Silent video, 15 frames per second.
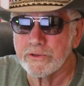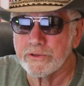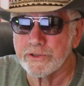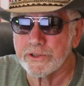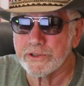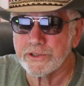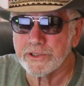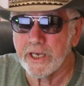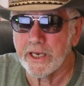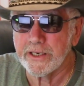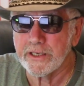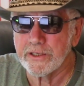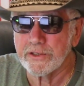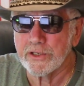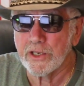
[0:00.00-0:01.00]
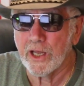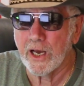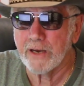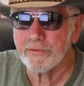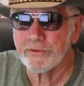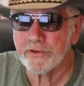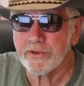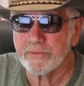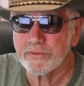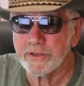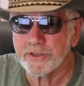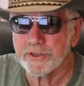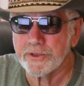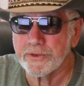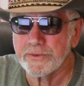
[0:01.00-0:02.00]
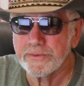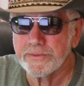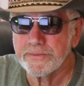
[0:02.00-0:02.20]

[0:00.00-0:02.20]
just signed into law for them to do?